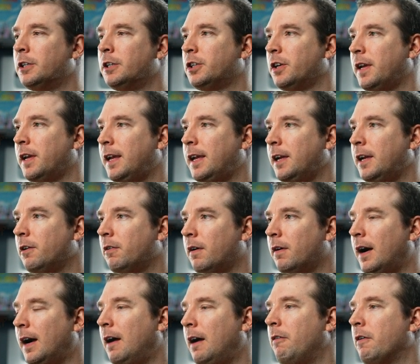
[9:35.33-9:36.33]
So here
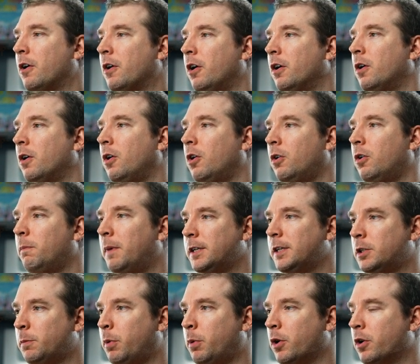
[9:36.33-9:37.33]
I've got all my
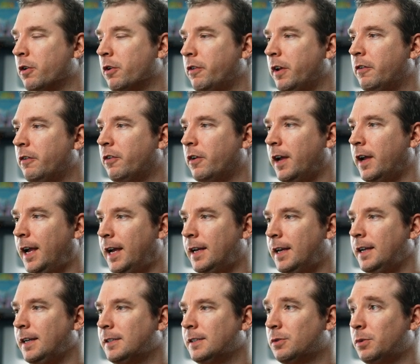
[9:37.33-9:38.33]
typography typography for
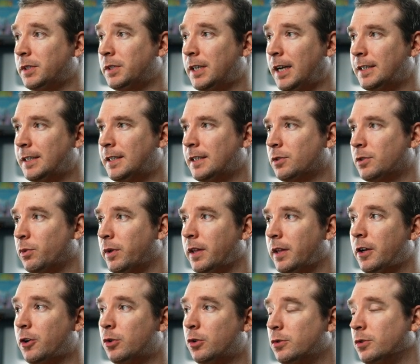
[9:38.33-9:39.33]
headings, which has this
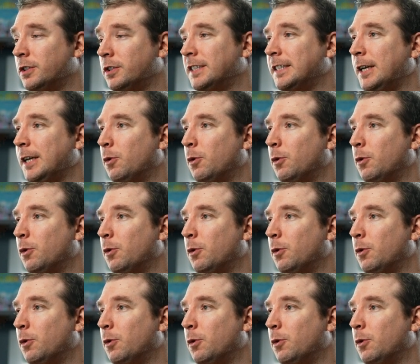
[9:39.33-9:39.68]
really cool C